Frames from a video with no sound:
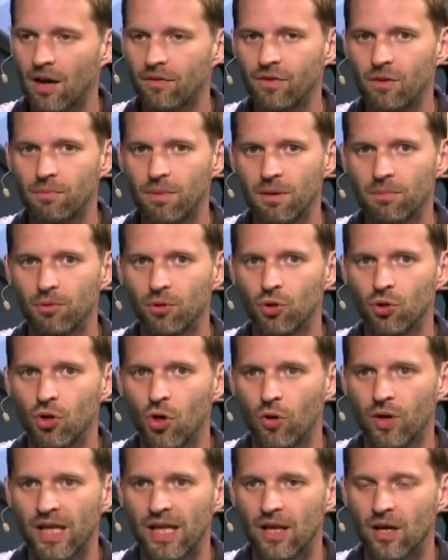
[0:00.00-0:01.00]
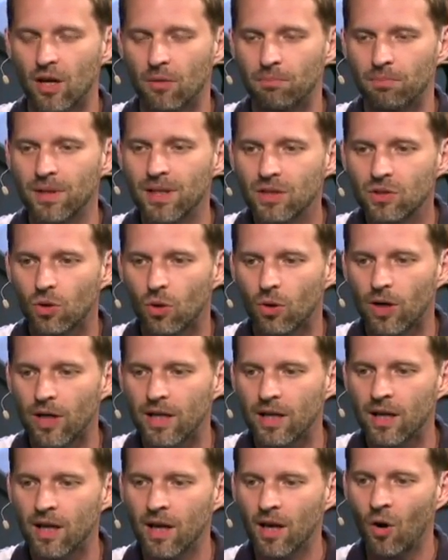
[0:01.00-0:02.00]
off the people who go get it on
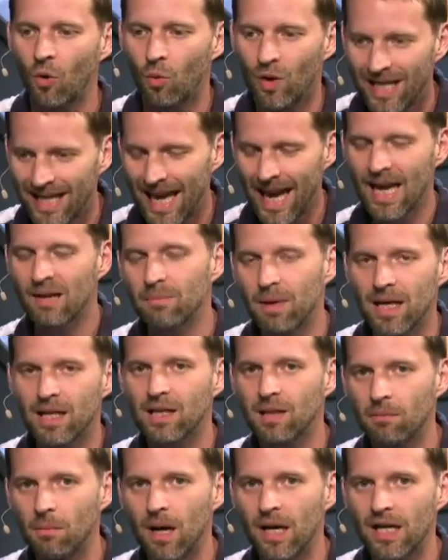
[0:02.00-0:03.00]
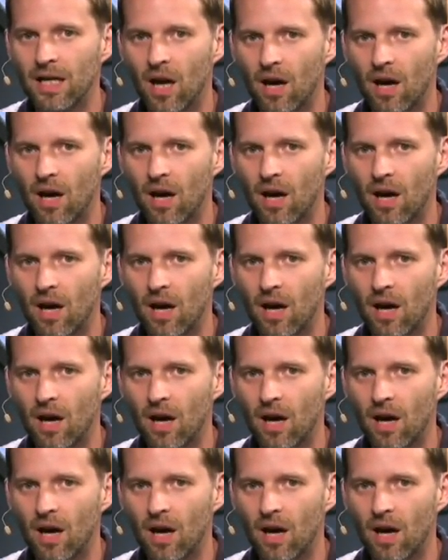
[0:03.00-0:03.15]
BitTorrent, we can make the money